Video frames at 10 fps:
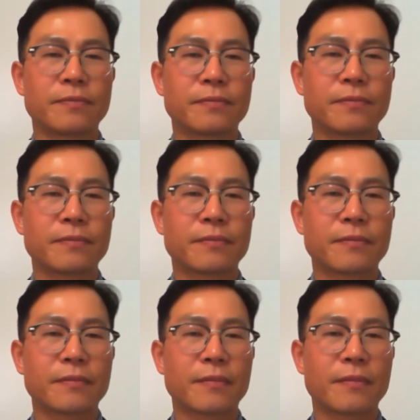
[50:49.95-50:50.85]

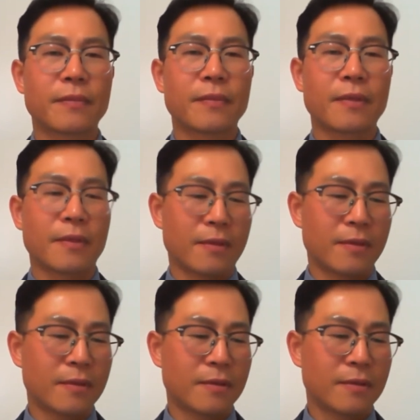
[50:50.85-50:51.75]

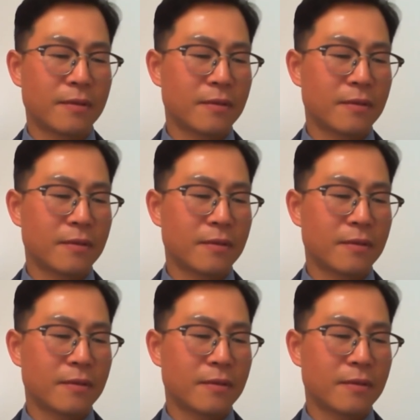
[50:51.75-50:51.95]
[no speech]